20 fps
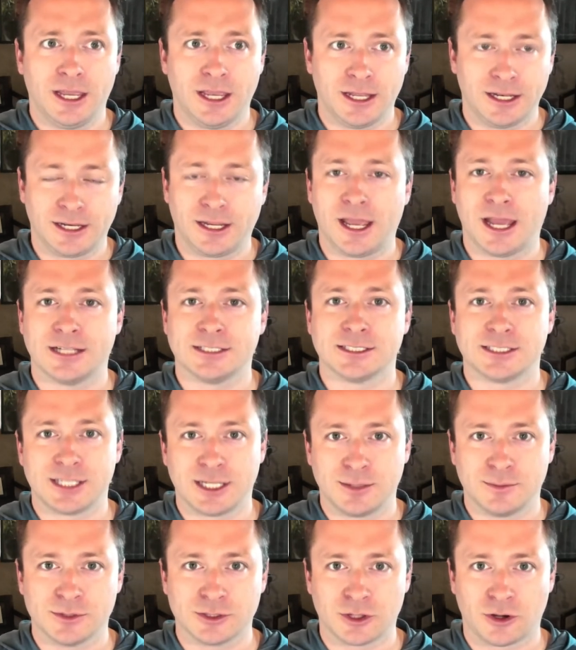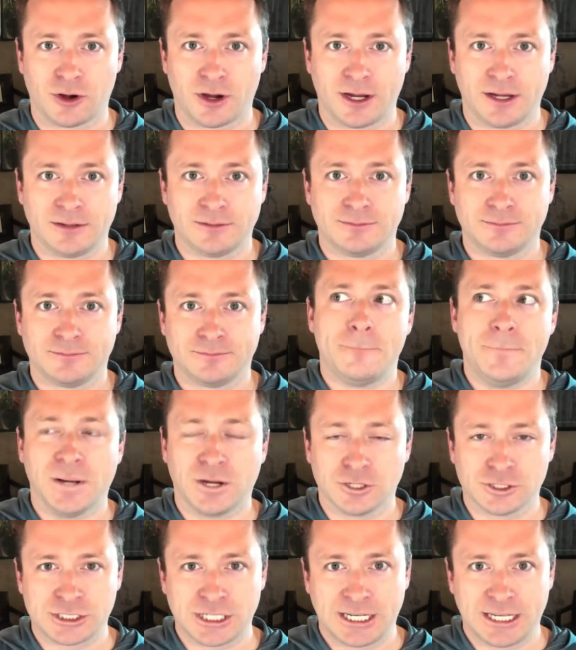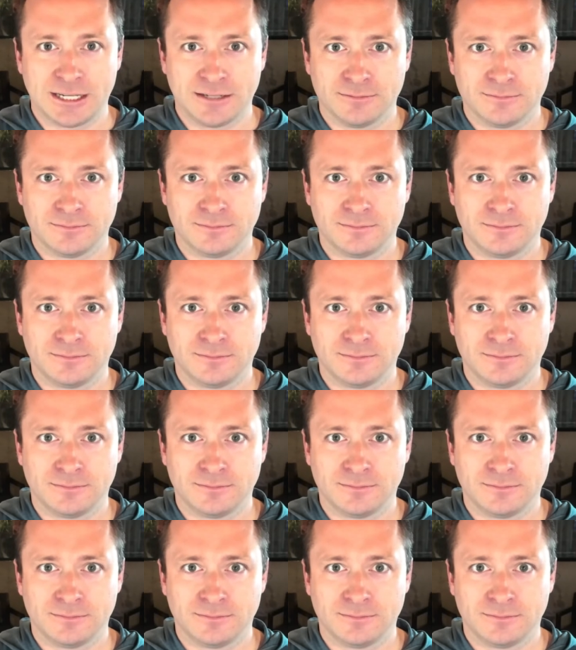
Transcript: in Kansas City, Missouri. Bigger city.